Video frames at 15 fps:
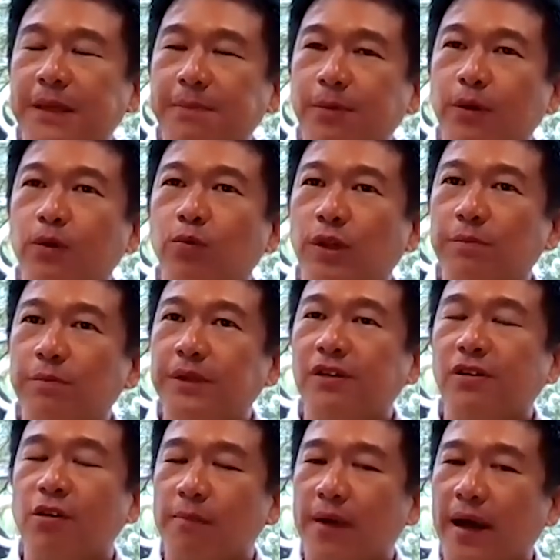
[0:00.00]
people will be
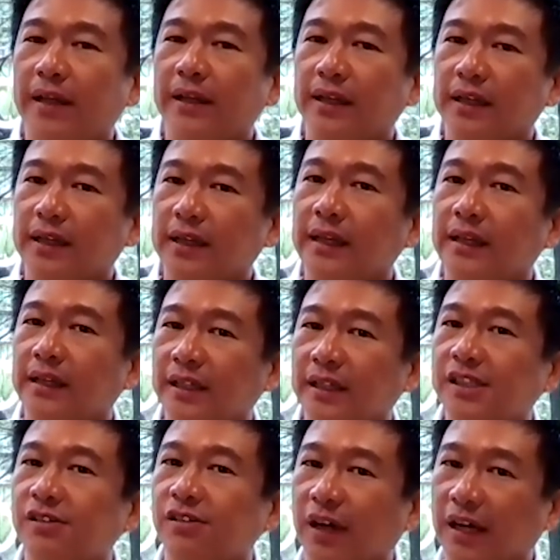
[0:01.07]
reminded in
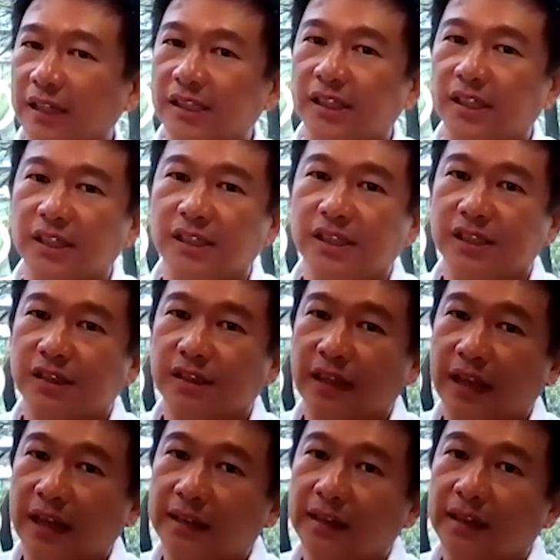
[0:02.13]
this crisis
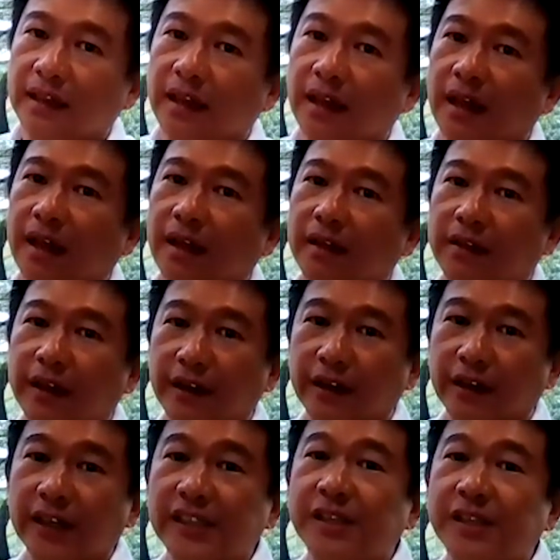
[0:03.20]
that there
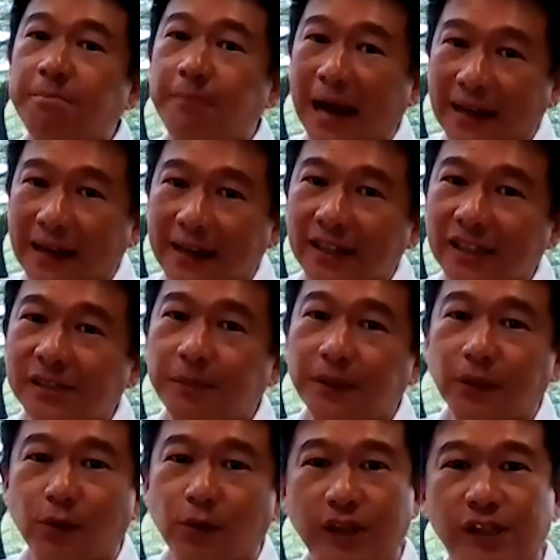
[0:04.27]
is a balance
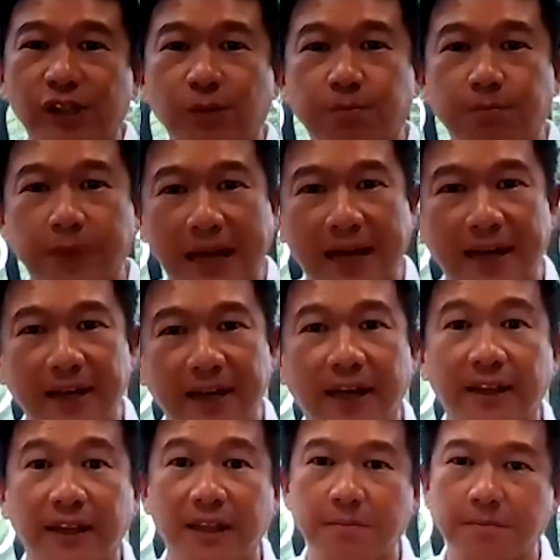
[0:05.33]
between supply
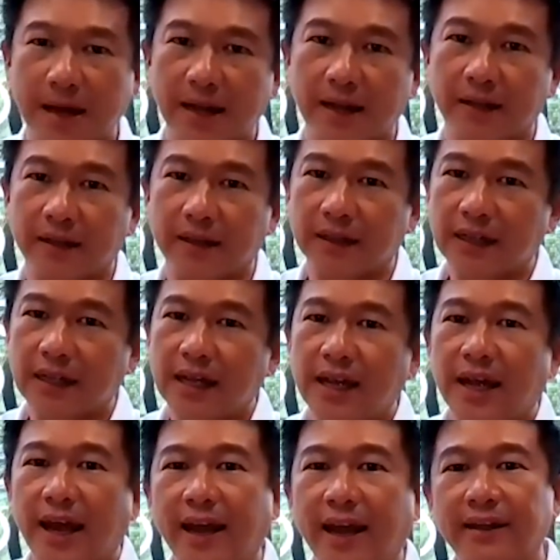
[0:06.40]
and demand,
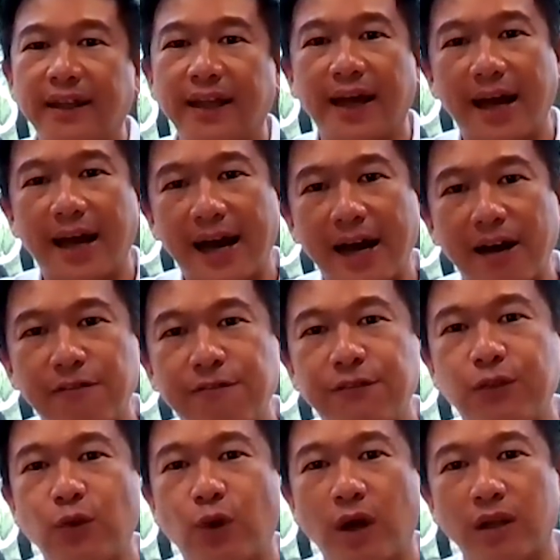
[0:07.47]
and they
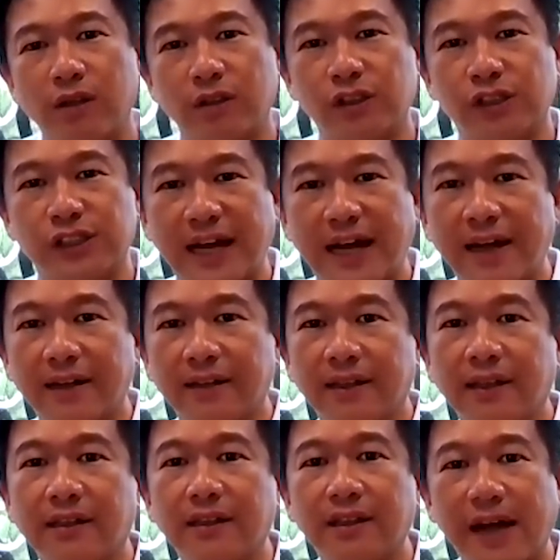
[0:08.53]
have to understand
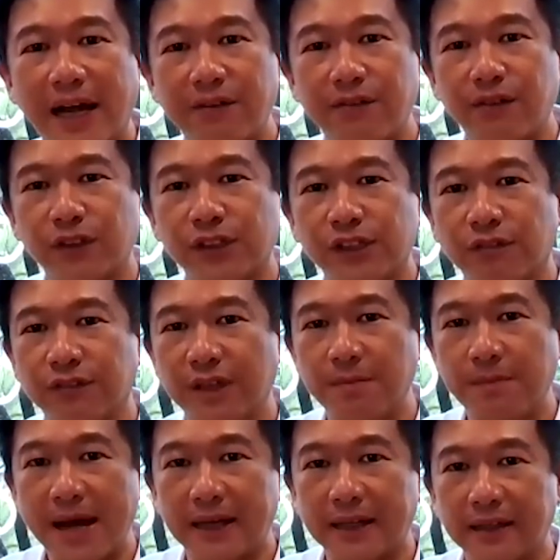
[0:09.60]
the drivers of
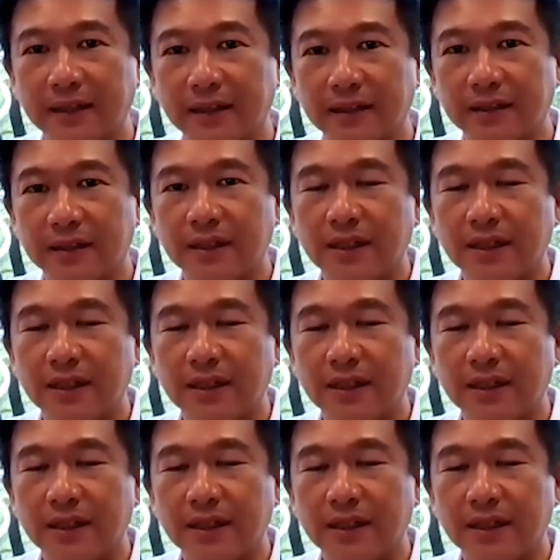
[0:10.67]
demand.